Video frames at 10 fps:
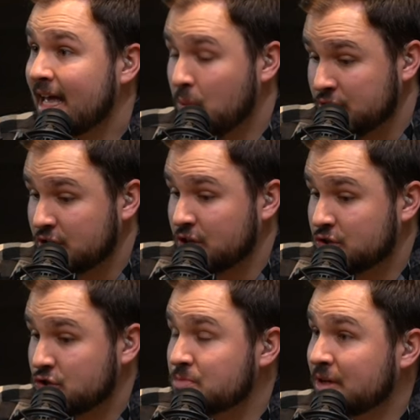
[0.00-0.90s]
He wants to
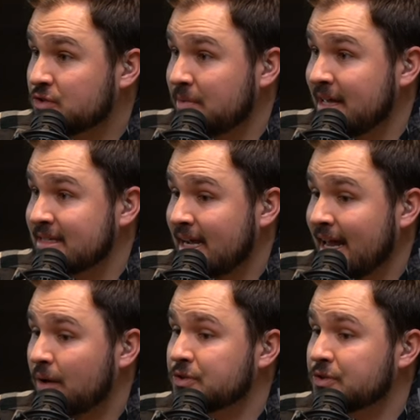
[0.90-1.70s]
consume us from the inside out.